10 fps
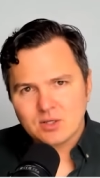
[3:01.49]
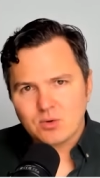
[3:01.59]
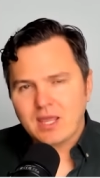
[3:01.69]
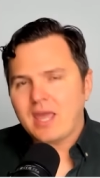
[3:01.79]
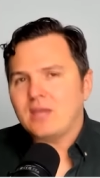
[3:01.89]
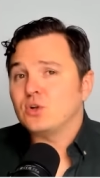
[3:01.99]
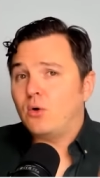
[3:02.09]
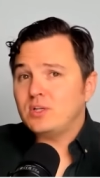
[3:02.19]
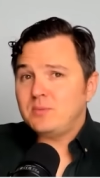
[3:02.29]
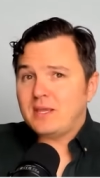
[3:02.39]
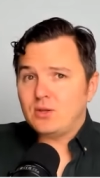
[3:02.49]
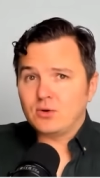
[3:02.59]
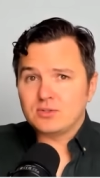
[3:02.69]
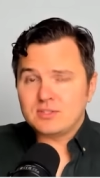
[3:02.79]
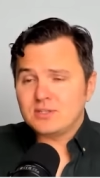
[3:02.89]
Okay. You should always make your
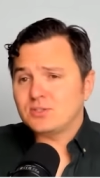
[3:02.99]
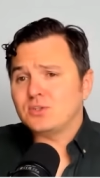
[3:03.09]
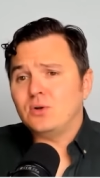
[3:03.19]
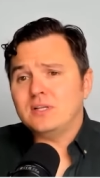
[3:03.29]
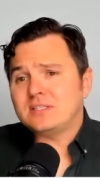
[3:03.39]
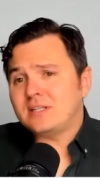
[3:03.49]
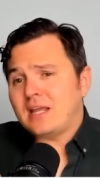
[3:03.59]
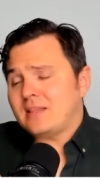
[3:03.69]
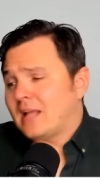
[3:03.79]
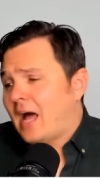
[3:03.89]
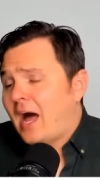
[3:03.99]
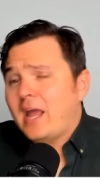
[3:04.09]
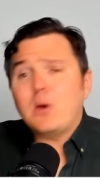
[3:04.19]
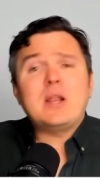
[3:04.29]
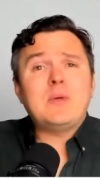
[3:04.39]
own decisions. Don't listen to anything that
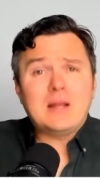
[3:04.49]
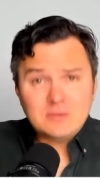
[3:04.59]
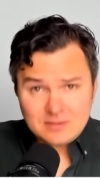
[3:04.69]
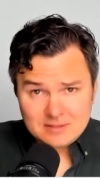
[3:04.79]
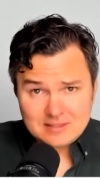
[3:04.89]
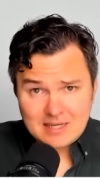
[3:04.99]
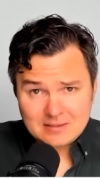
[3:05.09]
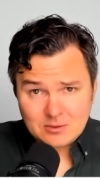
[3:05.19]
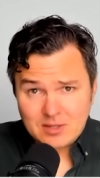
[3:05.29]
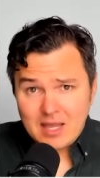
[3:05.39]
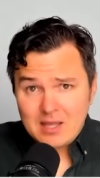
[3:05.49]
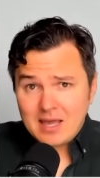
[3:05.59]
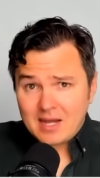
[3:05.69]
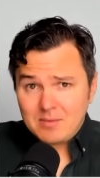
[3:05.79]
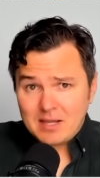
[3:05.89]
I or anyone else says. Okay. You
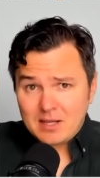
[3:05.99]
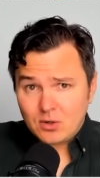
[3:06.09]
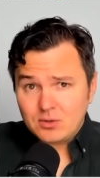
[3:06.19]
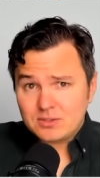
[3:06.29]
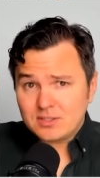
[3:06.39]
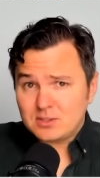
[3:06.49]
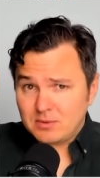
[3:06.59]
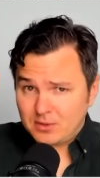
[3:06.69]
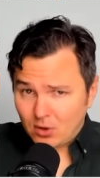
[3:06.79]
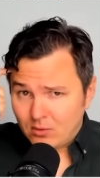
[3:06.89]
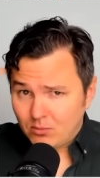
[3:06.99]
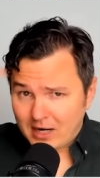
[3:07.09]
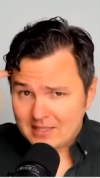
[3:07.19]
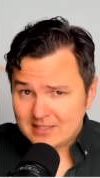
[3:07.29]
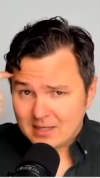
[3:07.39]
got to make your own decision with your own
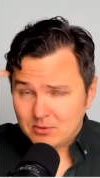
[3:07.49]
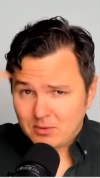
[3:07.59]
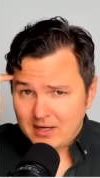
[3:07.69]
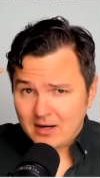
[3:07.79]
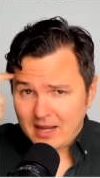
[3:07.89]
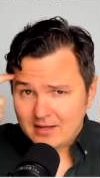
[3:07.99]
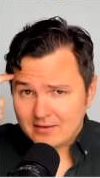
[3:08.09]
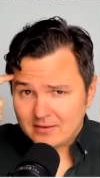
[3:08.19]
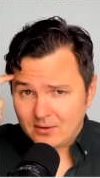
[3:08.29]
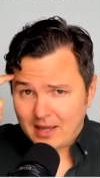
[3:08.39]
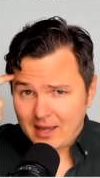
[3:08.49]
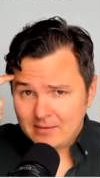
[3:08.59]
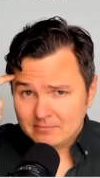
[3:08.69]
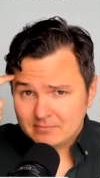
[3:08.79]
brains there between your head. Okay.